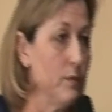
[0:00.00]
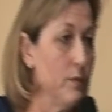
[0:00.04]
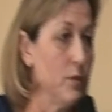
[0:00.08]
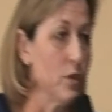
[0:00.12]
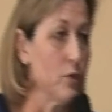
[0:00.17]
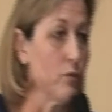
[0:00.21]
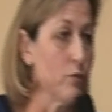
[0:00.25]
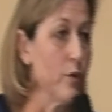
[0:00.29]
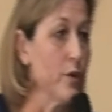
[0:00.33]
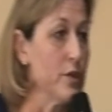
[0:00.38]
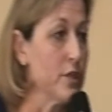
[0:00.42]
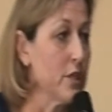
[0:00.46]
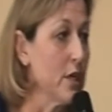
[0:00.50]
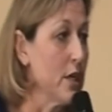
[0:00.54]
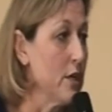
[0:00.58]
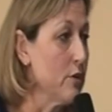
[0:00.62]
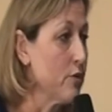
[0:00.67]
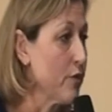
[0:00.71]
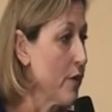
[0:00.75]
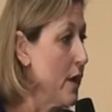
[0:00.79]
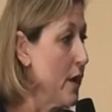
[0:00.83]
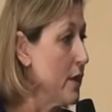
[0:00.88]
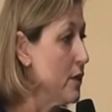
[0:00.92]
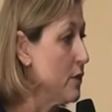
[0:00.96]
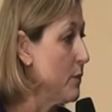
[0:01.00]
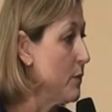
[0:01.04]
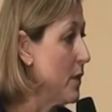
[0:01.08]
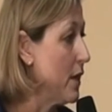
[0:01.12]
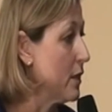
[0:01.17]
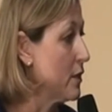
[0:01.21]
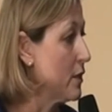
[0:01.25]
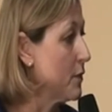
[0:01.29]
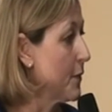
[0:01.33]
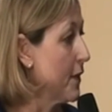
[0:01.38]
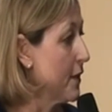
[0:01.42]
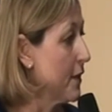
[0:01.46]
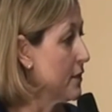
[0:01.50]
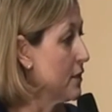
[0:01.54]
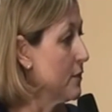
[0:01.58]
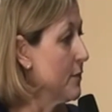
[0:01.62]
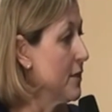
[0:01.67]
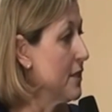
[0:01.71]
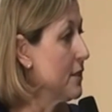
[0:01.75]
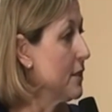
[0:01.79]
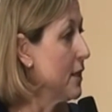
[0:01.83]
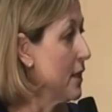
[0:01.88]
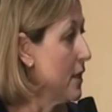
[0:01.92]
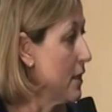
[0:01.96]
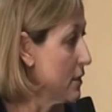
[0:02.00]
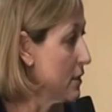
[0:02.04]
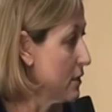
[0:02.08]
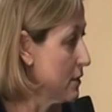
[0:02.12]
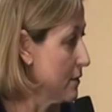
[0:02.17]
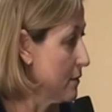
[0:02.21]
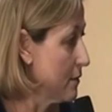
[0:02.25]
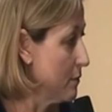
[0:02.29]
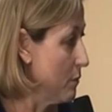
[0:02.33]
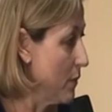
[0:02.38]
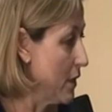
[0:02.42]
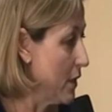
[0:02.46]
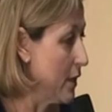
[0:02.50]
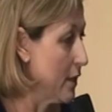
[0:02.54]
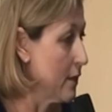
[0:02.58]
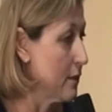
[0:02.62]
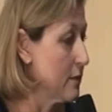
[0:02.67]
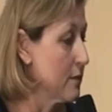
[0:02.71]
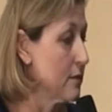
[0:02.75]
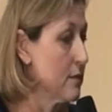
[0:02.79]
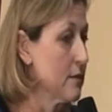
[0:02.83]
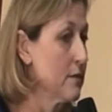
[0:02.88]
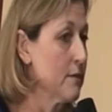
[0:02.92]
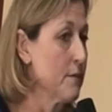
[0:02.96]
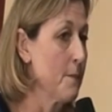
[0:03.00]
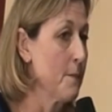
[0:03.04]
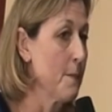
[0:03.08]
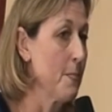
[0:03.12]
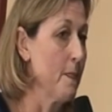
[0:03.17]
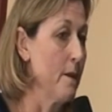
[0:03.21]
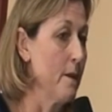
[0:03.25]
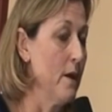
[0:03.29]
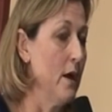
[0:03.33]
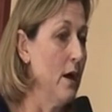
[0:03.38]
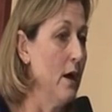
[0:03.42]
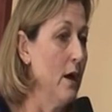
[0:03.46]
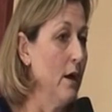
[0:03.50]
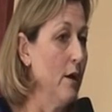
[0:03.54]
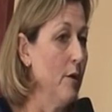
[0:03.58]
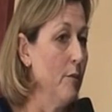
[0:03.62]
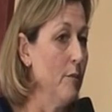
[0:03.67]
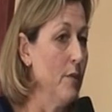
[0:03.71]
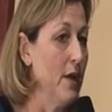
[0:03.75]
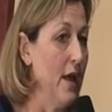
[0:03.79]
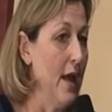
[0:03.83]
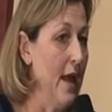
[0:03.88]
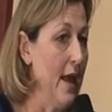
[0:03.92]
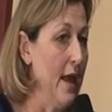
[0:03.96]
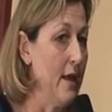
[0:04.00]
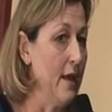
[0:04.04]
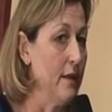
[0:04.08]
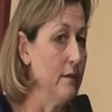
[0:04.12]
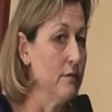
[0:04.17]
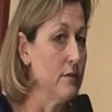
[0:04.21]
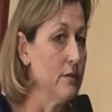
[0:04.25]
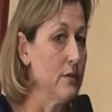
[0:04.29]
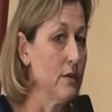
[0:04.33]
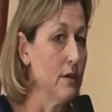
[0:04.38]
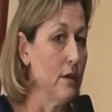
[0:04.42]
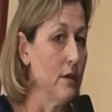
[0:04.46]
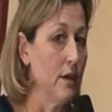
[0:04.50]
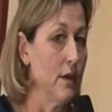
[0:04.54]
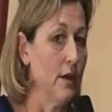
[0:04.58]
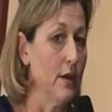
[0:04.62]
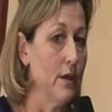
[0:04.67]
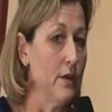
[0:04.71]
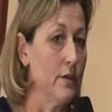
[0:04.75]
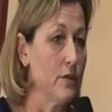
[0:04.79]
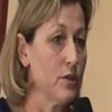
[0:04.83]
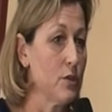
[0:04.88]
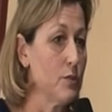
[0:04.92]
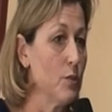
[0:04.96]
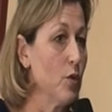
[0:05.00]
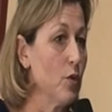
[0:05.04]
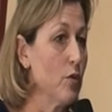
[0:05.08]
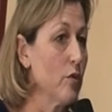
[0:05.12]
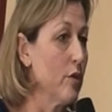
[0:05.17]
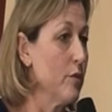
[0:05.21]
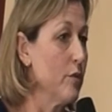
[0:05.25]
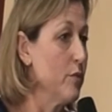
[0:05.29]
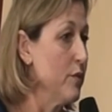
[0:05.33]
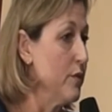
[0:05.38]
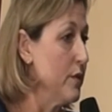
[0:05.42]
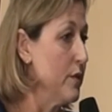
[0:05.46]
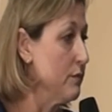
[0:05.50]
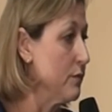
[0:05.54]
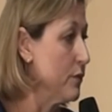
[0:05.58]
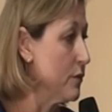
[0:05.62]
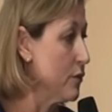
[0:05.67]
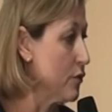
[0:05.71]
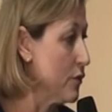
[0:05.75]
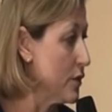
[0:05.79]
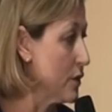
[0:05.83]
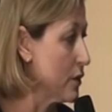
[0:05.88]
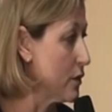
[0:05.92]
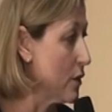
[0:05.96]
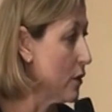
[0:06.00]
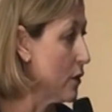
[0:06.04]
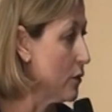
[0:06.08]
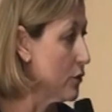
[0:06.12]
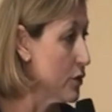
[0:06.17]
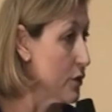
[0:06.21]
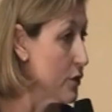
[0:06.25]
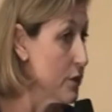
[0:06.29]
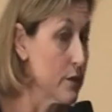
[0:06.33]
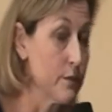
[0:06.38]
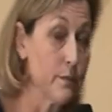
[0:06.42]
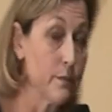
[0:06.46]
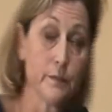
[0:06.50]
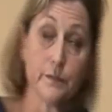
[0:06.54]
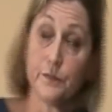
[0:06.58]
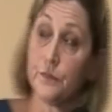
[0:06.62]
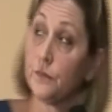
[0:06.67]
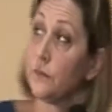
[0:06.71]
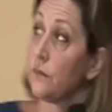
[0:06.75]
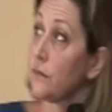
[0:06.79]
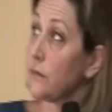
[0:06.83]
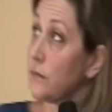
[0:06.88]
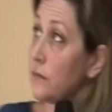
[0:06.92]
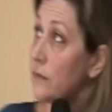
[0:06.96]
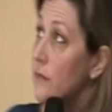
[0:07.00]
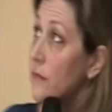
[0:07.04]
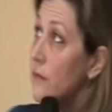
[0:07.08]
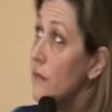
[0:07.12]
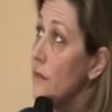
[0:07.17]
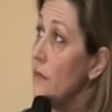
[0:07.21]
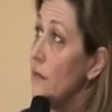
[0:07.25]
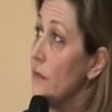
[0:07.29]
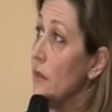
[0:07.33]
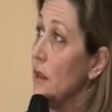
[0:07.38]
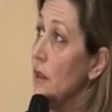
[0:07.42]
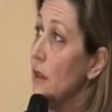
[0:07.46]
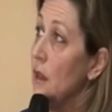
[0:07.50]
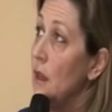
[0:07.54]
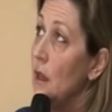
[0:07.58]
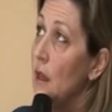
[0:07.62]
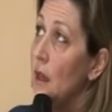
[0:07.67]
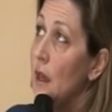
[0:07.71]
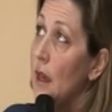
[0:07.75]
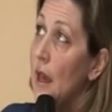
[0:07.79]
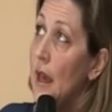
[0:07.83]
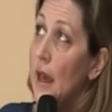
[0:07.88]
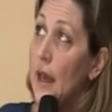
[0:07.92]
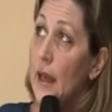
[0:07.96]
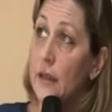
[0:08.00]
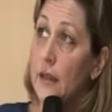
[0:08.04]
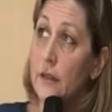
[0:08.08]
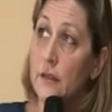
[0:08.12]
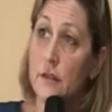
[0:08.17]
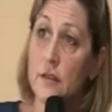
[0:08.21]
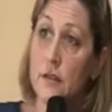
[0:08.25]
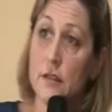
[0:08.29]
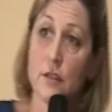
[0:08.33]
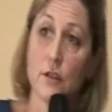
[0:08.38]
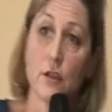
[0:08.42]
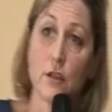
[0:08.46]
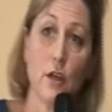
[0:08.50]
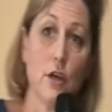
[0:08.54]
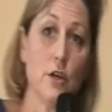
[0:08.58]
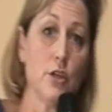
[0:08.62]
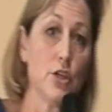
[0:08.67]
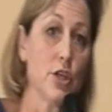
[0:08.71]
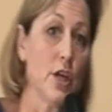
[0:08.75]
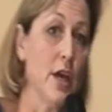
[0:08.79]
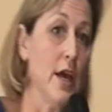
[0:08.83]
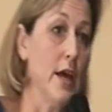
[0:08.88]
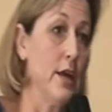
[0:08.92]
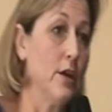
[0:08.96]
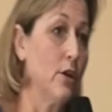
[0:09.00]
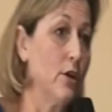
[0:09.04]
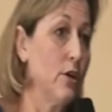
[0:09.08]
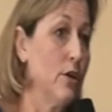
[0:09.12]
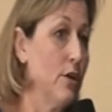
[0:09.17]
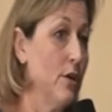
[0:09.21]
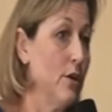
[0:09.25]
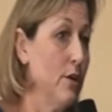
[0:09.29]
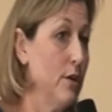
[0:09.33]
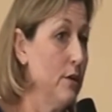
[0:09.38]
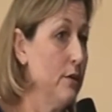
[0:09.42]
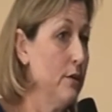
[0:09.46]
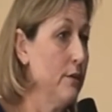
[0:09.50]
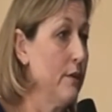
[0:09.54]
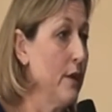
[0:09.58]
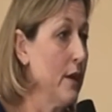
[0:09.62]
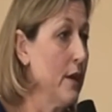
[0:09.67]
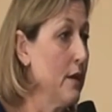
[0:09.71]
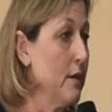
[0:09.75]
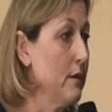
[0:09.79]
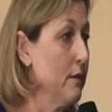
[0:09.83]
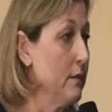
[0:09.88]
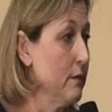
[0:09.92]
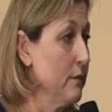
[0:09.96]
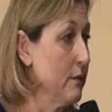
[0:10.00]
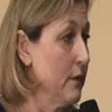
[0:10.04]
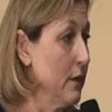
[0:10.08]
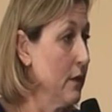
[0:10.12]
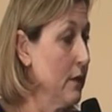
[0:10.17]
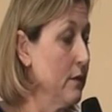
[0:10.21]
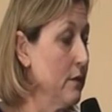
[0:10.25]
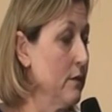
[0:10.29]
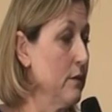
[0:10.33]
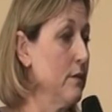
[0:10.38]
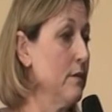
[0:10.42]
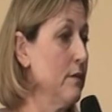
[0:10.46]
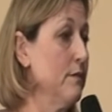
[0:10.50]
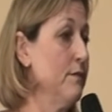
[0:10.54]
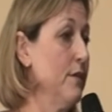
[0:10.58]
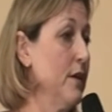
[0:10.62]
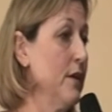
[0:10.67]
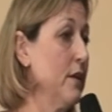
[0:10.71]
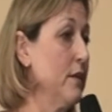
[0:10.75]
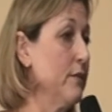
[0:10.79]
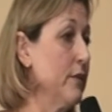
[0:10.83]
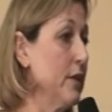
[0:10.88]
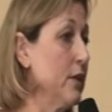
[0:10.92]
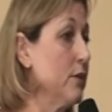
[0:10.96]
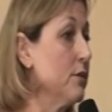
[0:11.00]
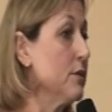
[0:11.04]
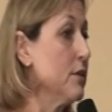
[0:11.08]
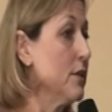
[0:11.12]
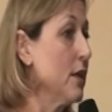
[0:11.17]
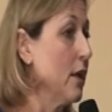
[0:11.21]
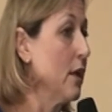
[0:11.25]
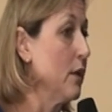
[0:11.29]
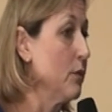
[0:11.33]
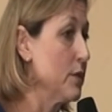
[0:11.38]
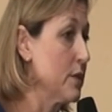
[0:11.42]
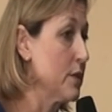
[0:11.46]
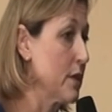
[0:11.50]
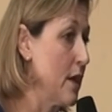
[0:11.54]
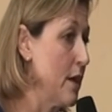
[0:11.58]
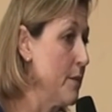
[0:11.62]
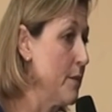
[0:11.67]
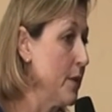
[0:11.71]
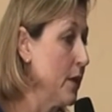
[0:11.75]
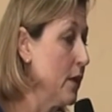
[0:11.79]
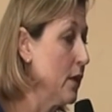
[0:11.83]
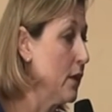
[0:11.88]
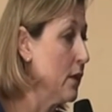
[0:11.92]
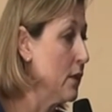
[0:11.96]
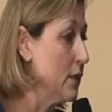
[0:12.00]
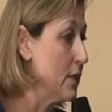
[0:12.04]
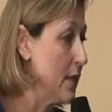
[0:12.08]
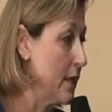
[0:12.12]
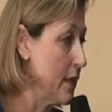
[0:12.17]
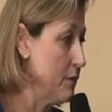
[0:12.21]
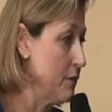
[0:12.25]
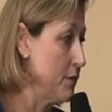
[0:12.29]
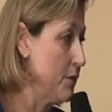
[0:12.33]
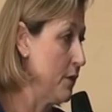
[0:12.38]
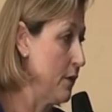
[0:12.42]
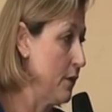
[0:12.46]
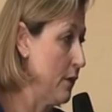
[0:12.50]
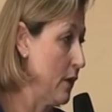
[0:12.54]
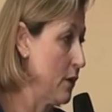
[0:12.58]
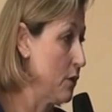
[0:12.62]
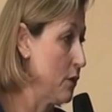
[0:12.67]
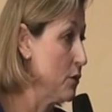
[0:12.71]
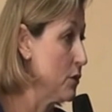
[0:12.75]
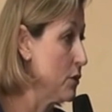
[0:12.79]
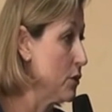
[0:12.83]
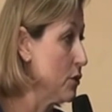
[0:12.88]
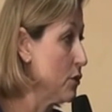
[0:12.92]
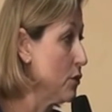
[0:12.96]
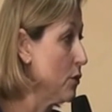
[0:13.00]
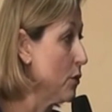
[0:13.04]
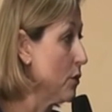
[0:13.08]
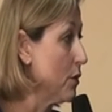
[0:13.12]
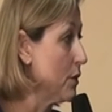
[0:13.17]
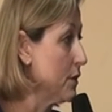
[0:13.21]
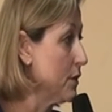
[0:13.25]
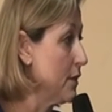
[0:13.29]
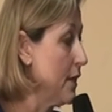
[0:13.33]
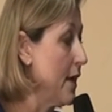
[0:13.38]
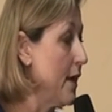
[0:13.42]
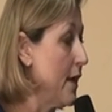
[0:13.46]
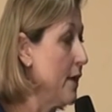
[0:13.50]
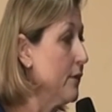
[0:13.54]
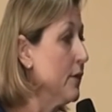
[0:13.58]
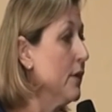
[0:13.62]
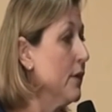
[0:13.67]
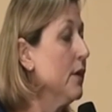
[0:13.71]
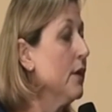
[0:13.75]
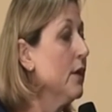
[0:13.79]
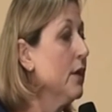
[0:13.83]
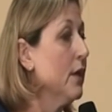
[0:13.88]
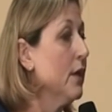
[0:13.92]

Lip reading: just routine trained medics, plus some SAS medics, and a small group of infantry soldiers. And this closure had occurred. They effectively could tell it was coming and had done everything they could to talk it down.